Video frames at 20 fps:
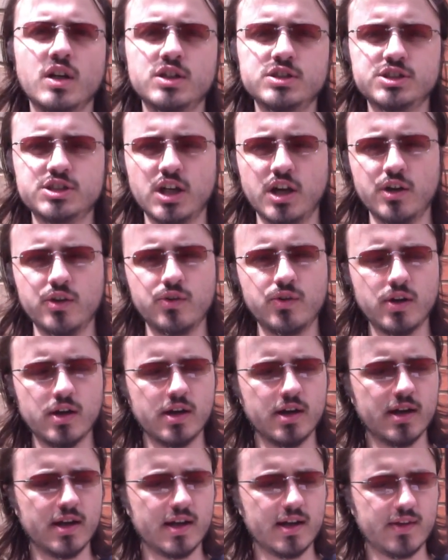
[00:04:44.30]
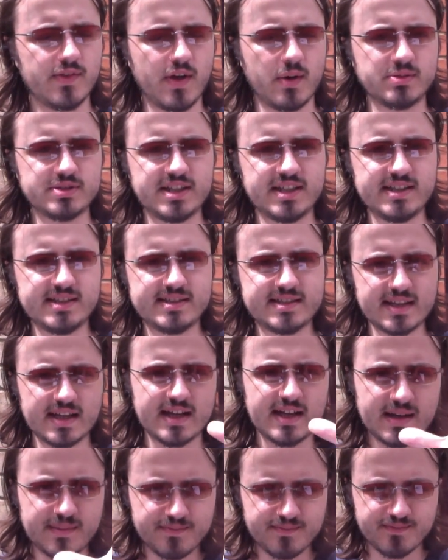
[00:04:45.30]
So there was these
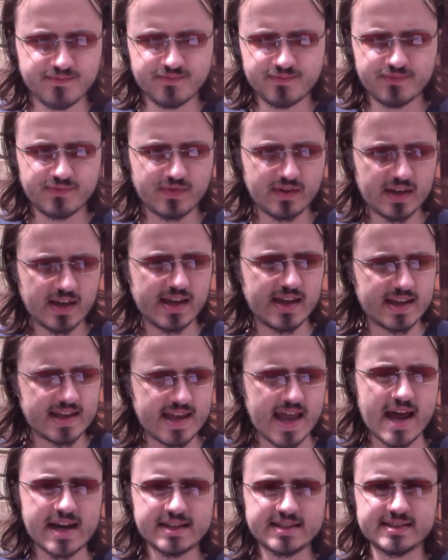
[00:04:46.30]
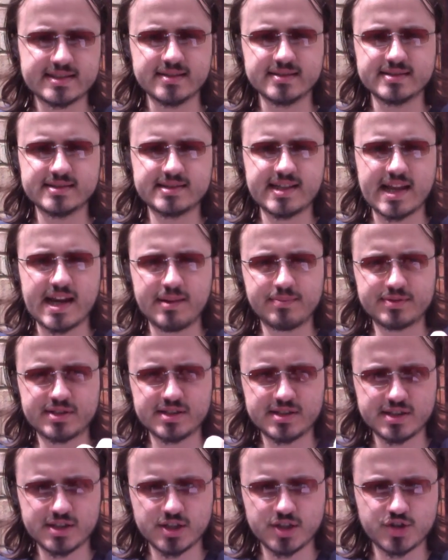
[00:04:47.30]
canisters set up to
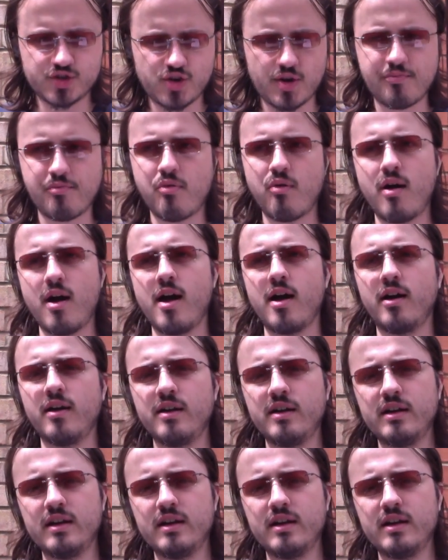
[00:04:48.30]
the tripwire,